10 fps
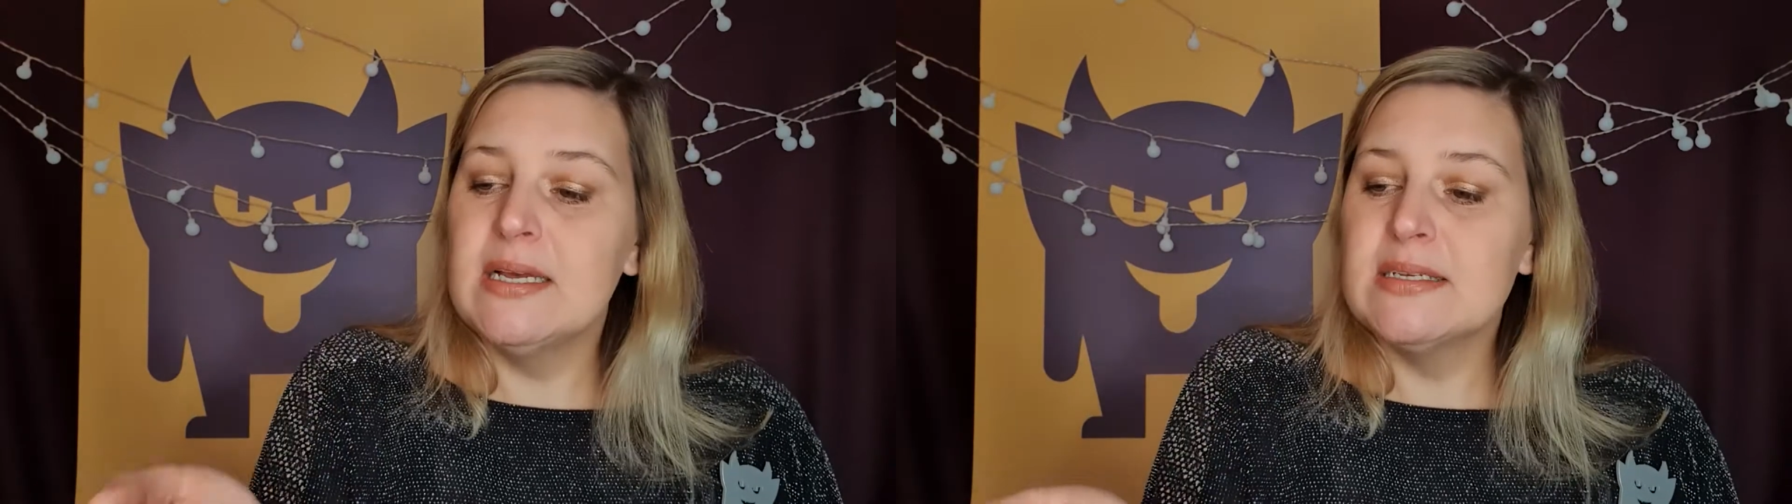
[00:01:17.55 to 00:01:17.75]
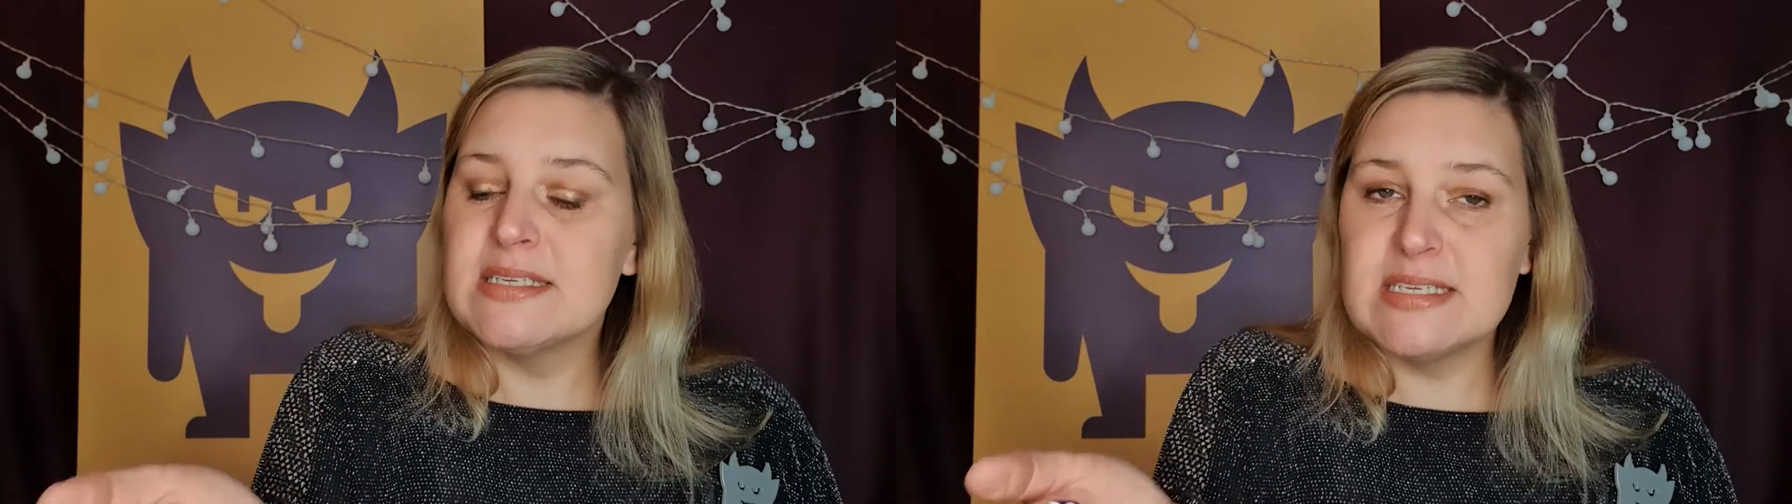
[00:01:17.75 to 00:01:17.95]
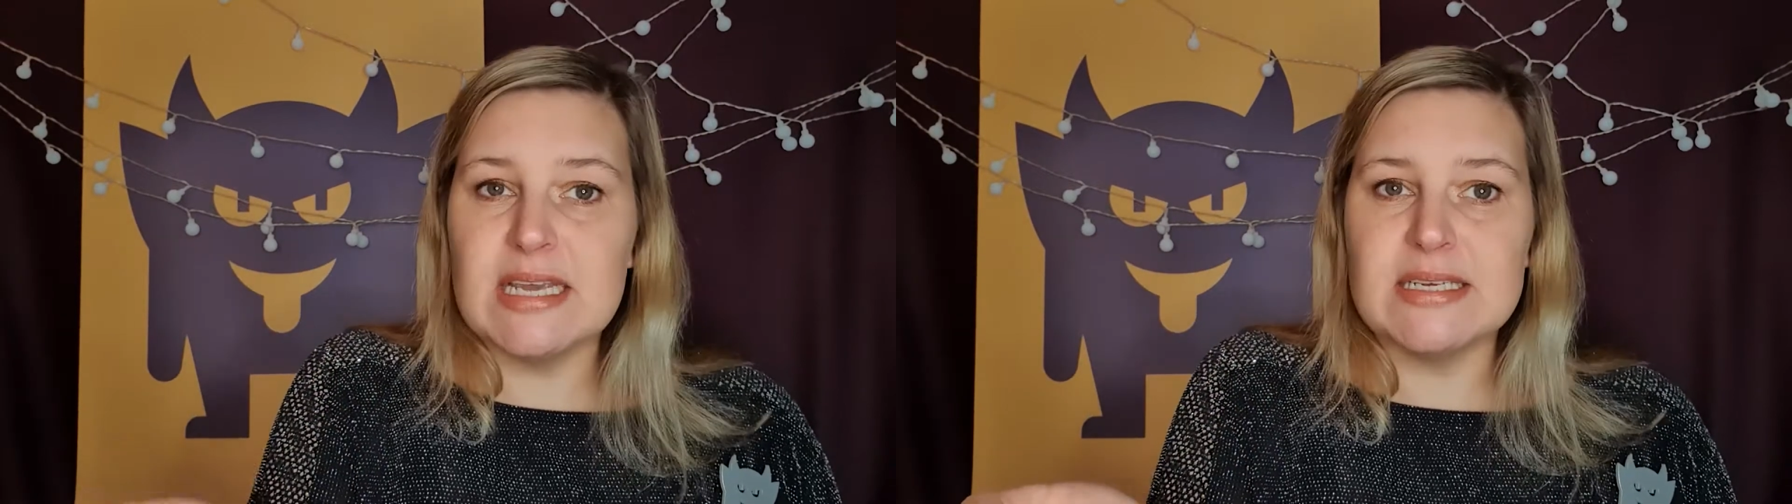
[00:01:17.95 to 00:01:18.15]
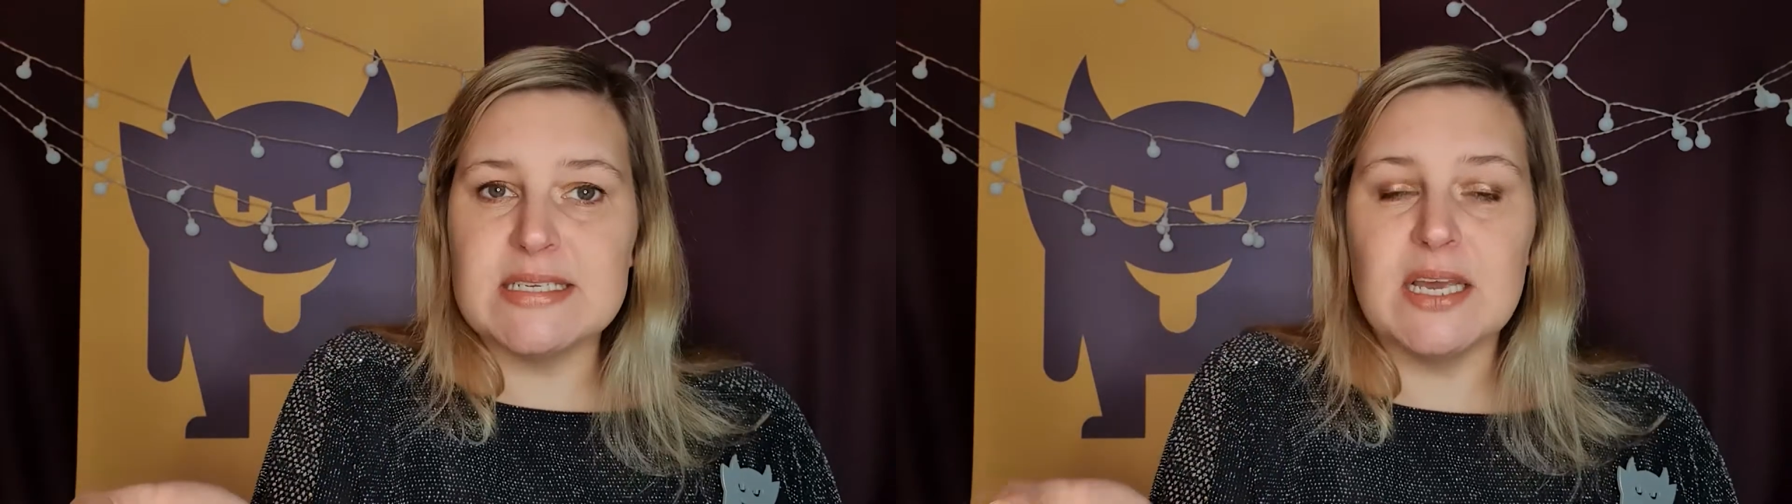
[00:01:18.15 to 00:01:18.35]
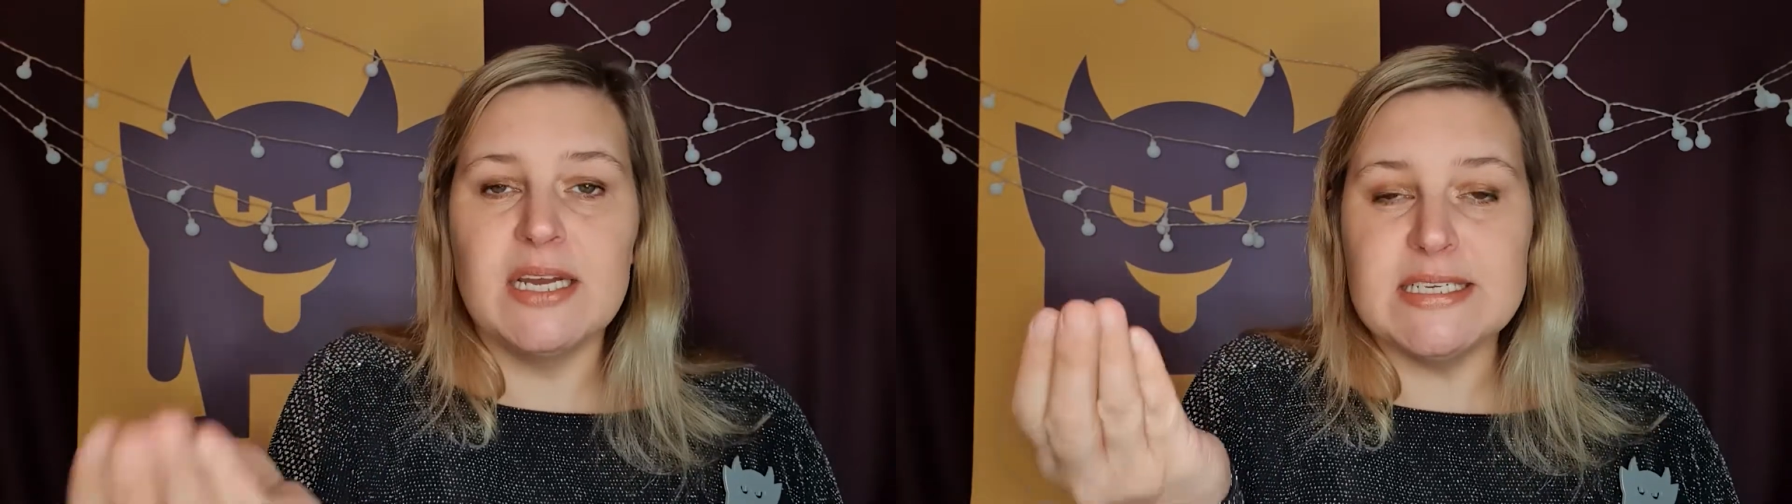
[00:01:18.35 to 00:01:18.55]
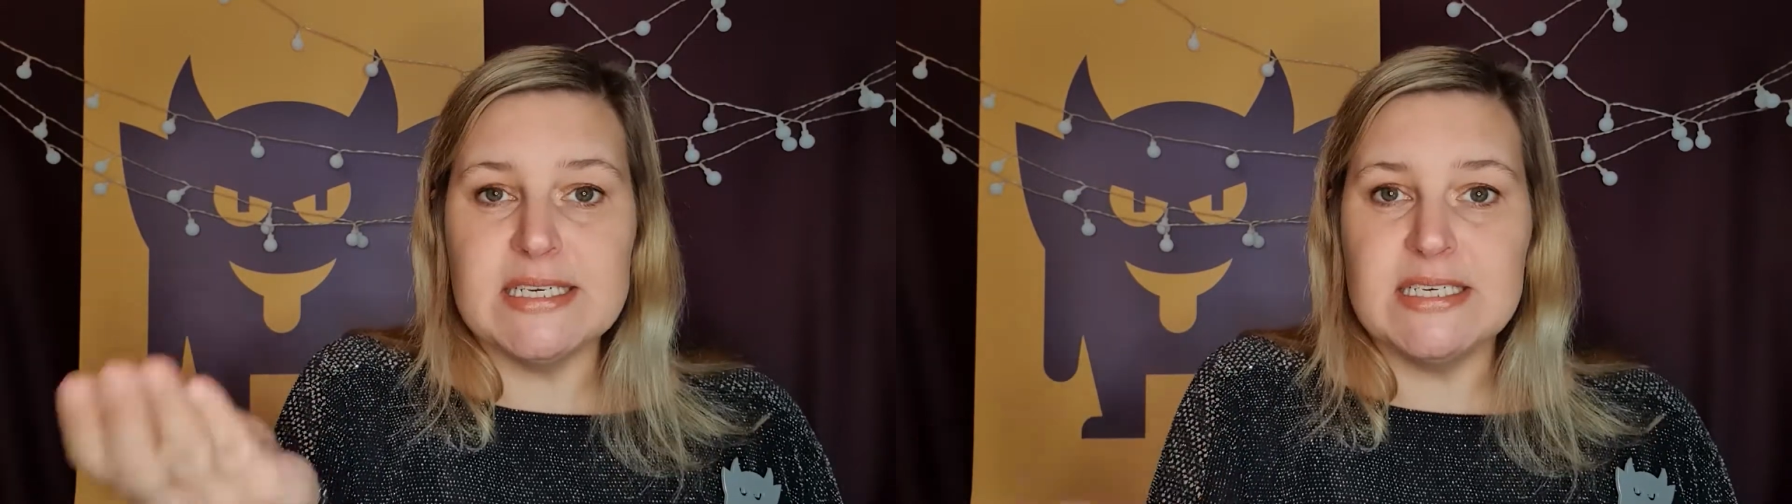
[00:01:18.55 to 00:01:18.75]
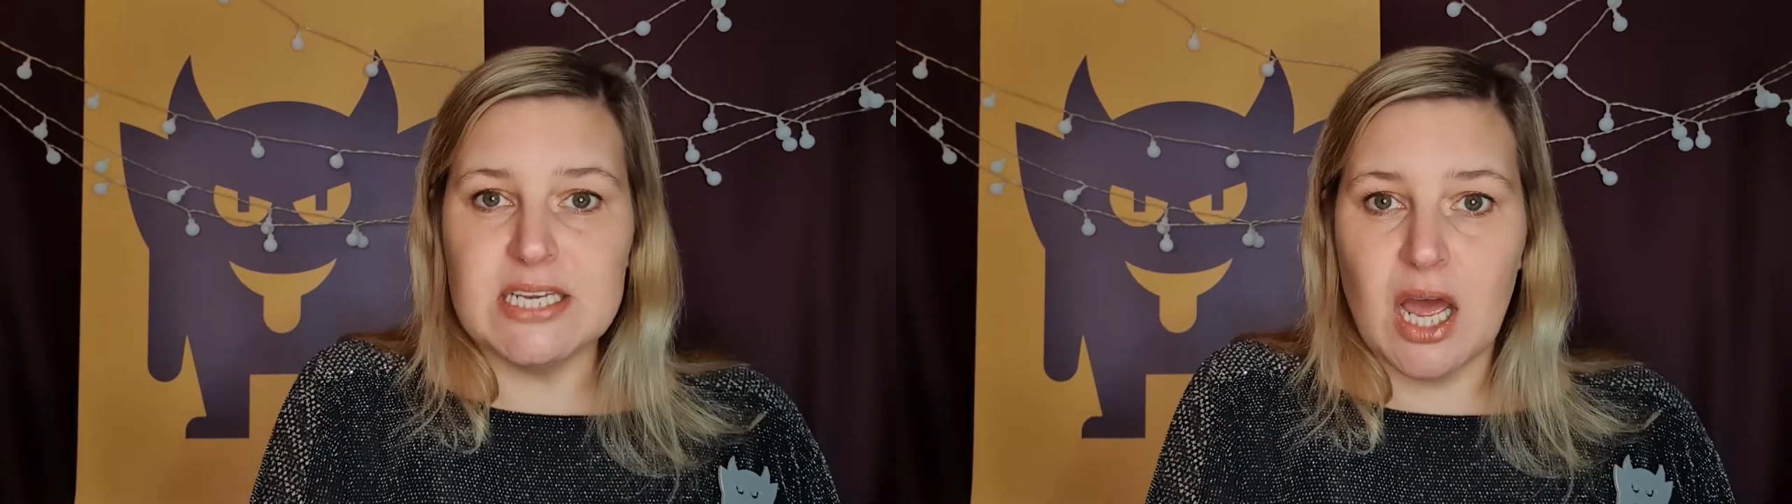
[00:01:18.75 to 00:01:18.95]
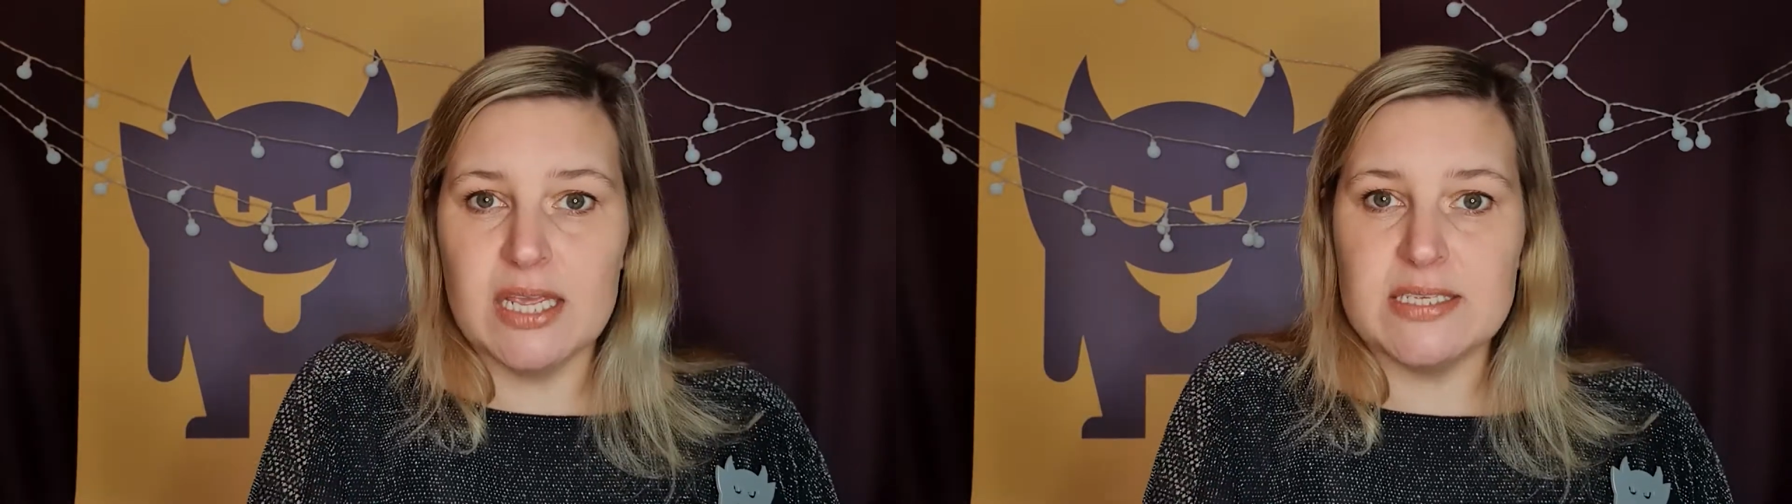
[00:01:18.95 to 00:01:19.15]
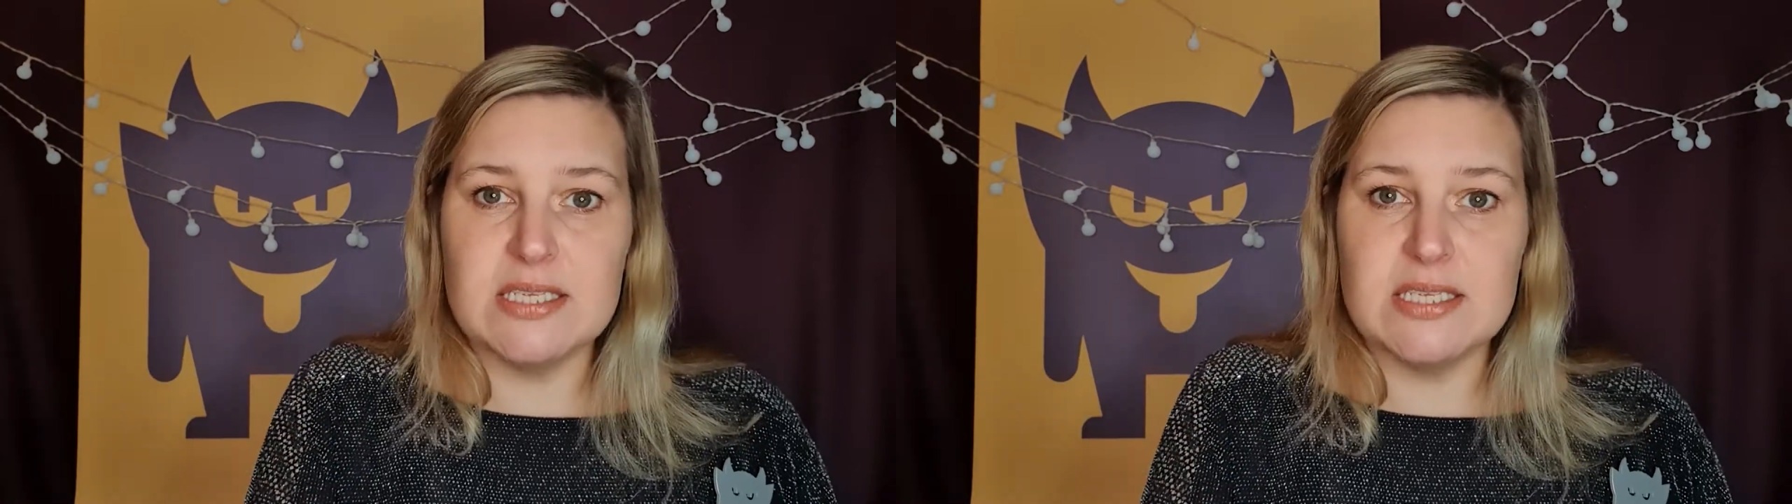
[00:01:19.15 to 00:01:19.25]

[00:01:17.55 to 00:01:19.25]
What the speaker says: 6-sided dice